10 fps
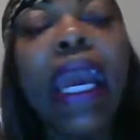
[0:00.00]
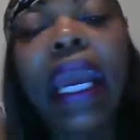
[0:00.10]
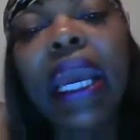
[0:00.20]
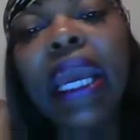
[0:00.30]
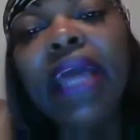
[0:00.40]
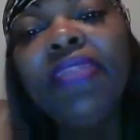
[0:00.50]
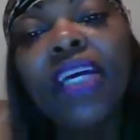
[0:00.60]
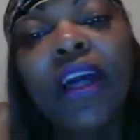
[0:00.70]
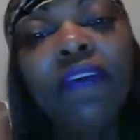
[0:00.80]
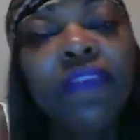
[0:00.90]
and the
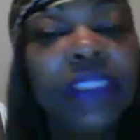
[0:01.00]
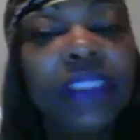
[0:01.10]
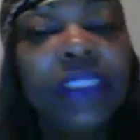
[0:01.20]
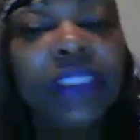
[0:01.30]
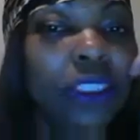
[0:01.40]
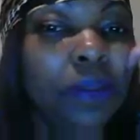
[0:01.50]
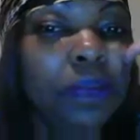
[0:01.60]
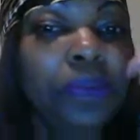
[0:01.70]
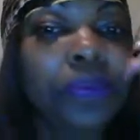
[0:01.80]
confrontation.